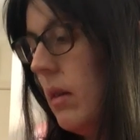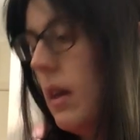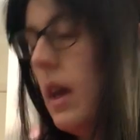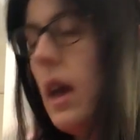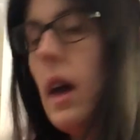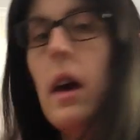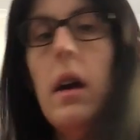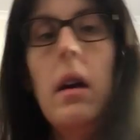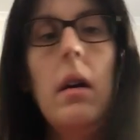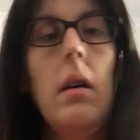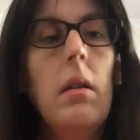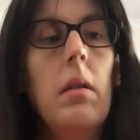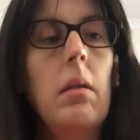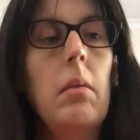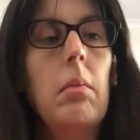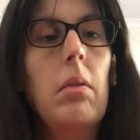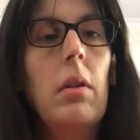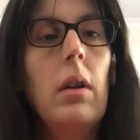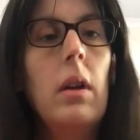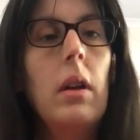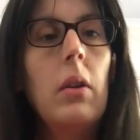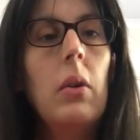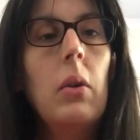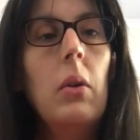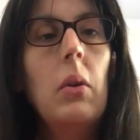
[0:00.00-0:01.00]
Yeah,
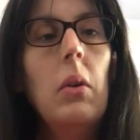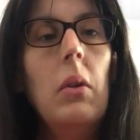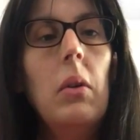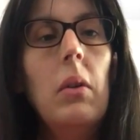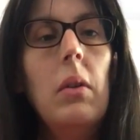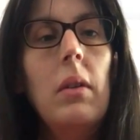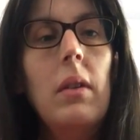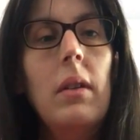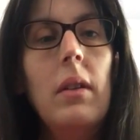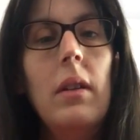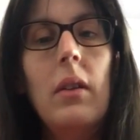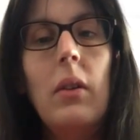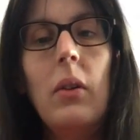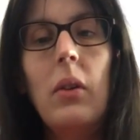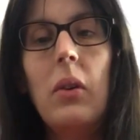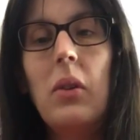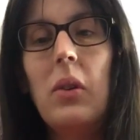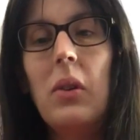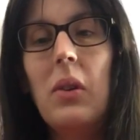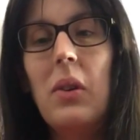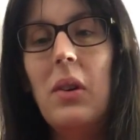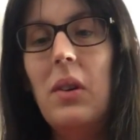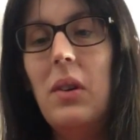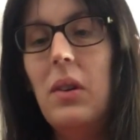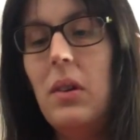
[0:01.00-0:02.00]
pretty cool.
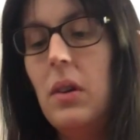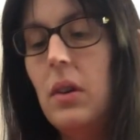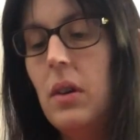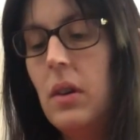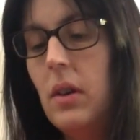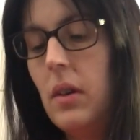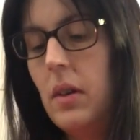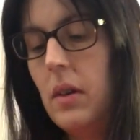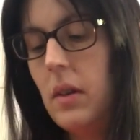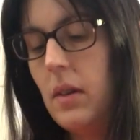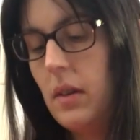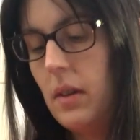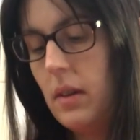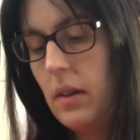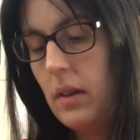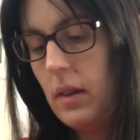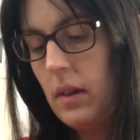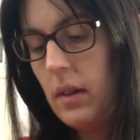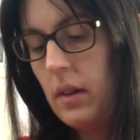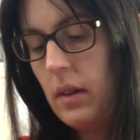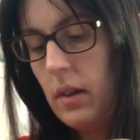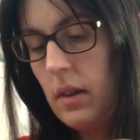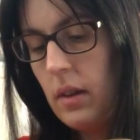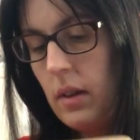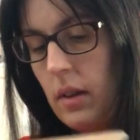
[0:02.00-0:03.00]
Looks good.
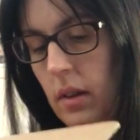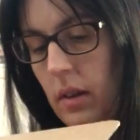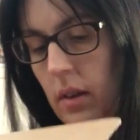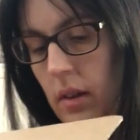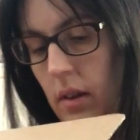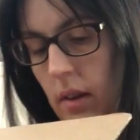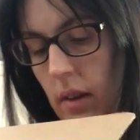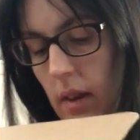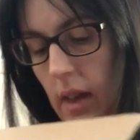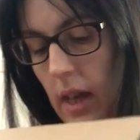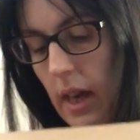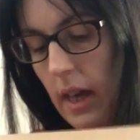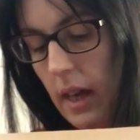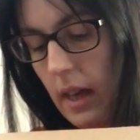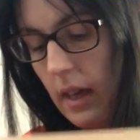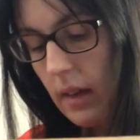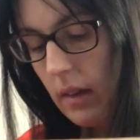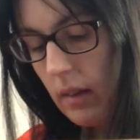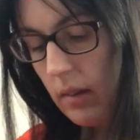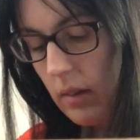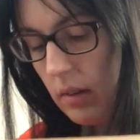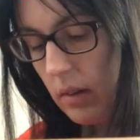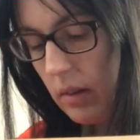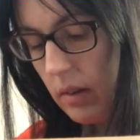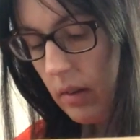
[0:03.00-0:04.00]

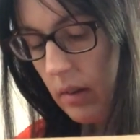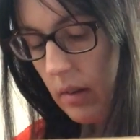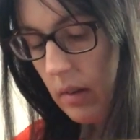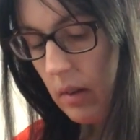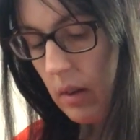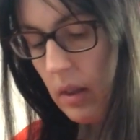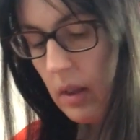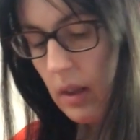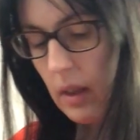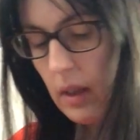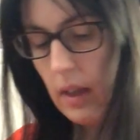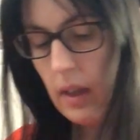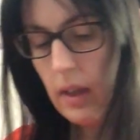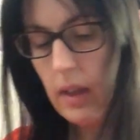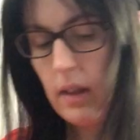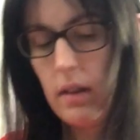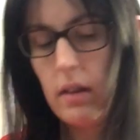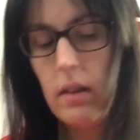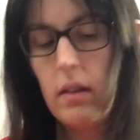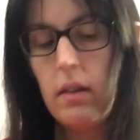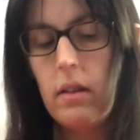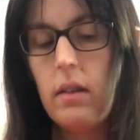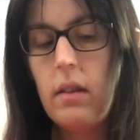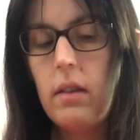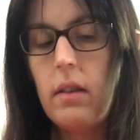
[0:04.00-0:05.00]
Next
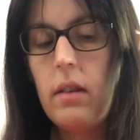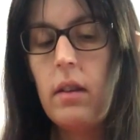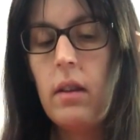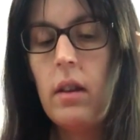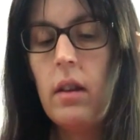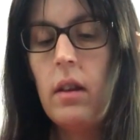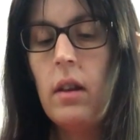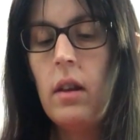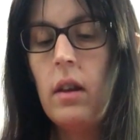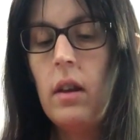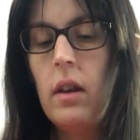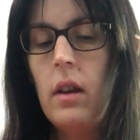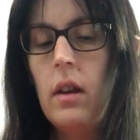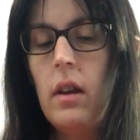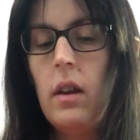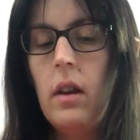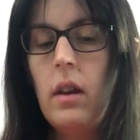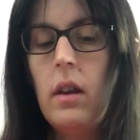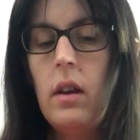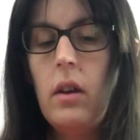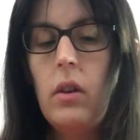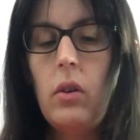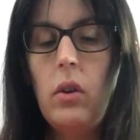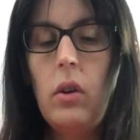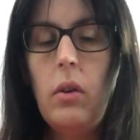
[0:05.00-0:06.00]
is...
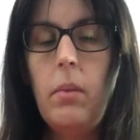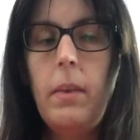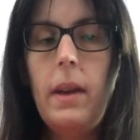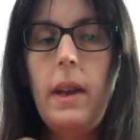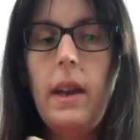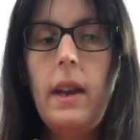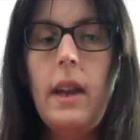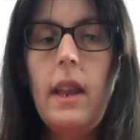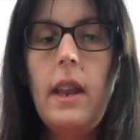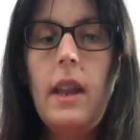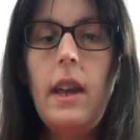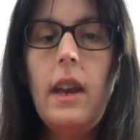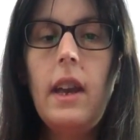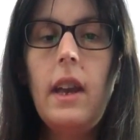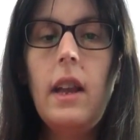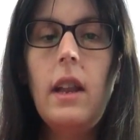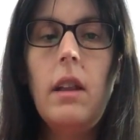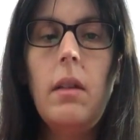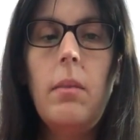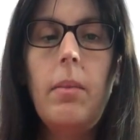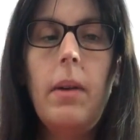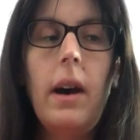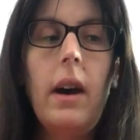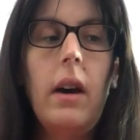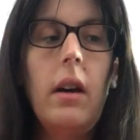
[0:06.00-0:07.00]
So I've been getting
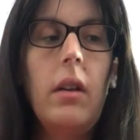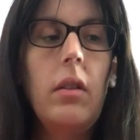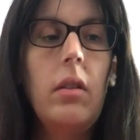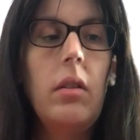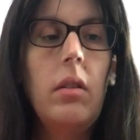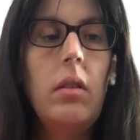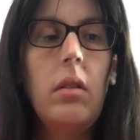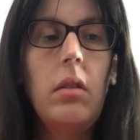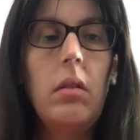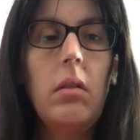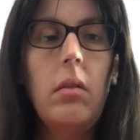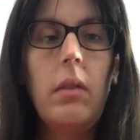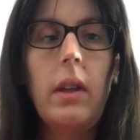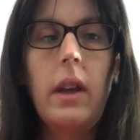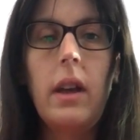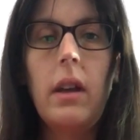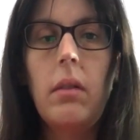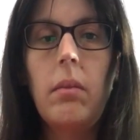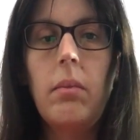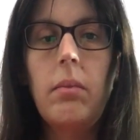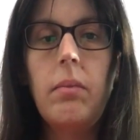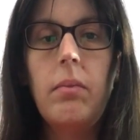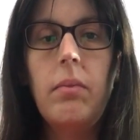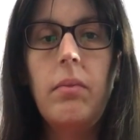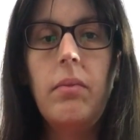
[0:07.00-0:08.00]
in the past,
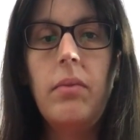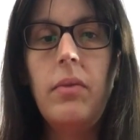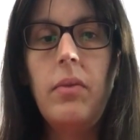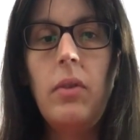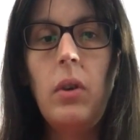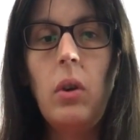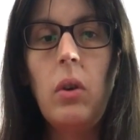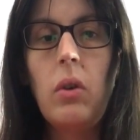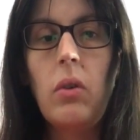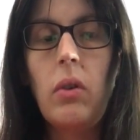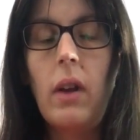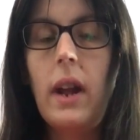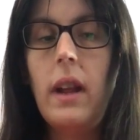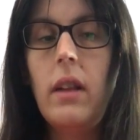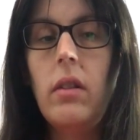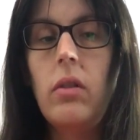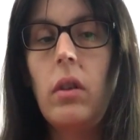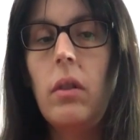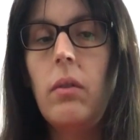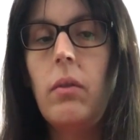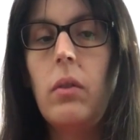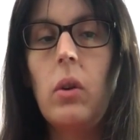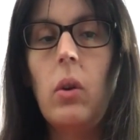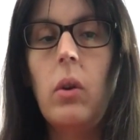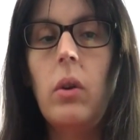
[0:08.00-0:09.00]
like, few
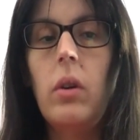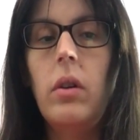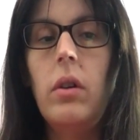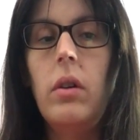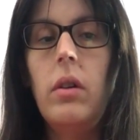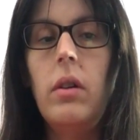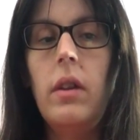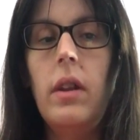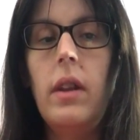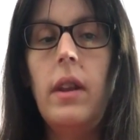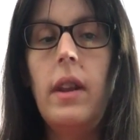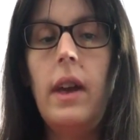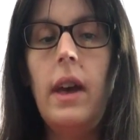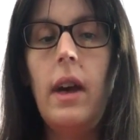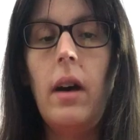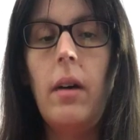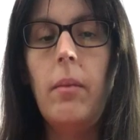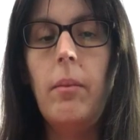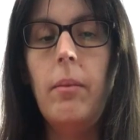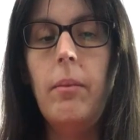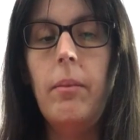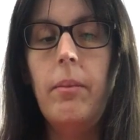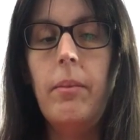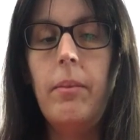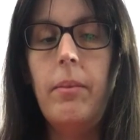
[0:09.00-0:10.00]
crates I've gotten,
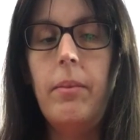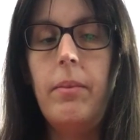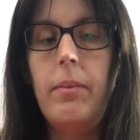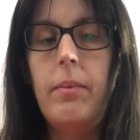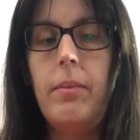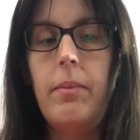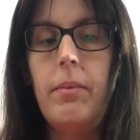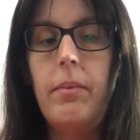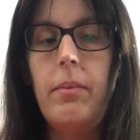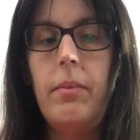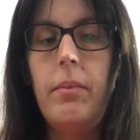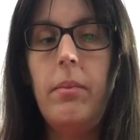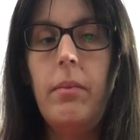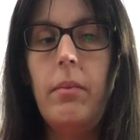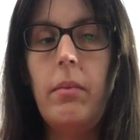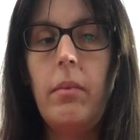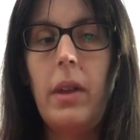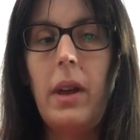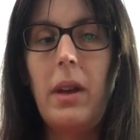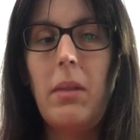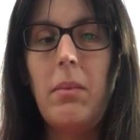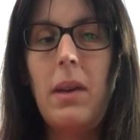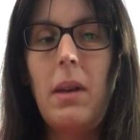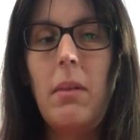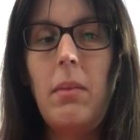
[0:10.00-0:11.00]

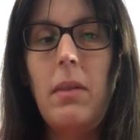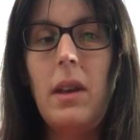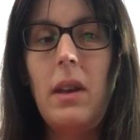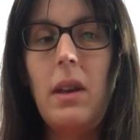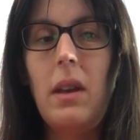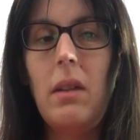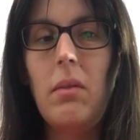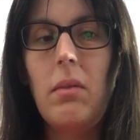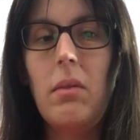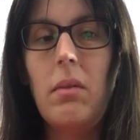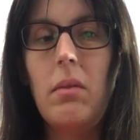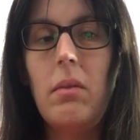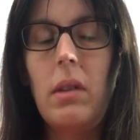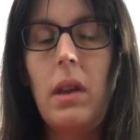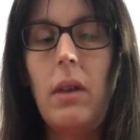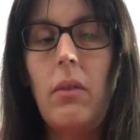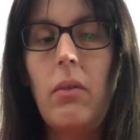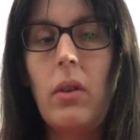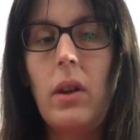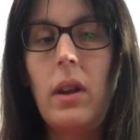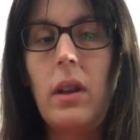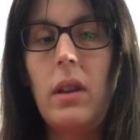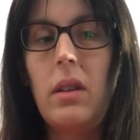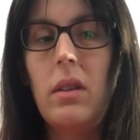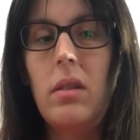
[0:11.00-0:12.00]
like, maybe
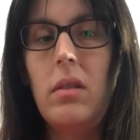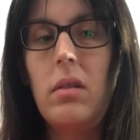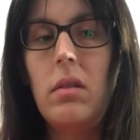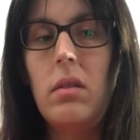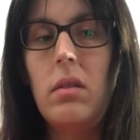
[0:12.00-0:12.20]
every...